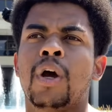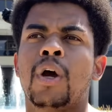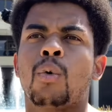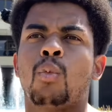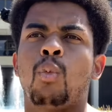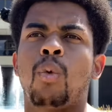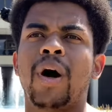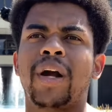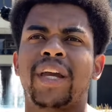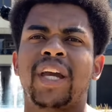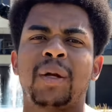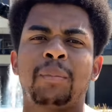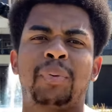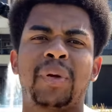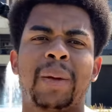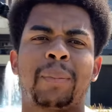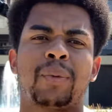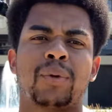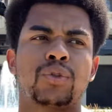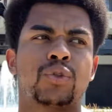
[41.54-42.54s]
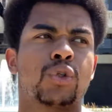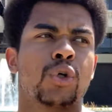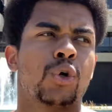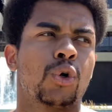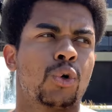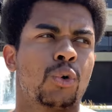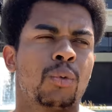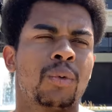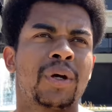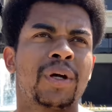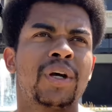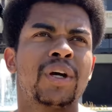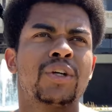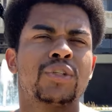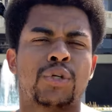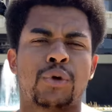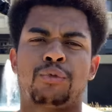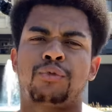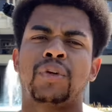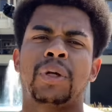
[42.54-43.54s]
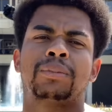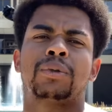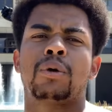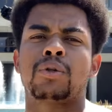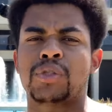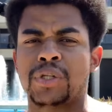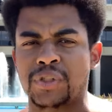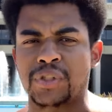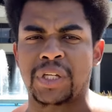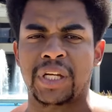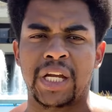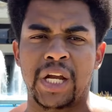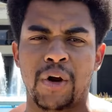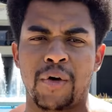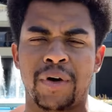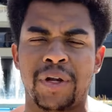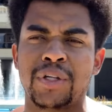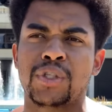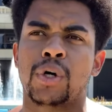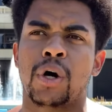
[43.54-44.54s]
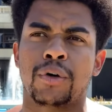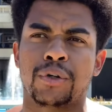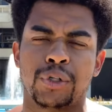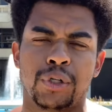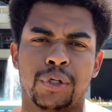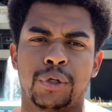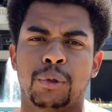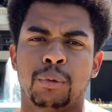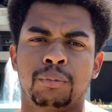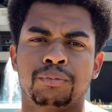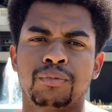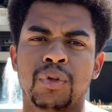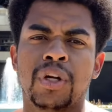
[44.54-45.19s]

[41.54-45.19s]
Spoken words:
what can people do to flip those insecurities on you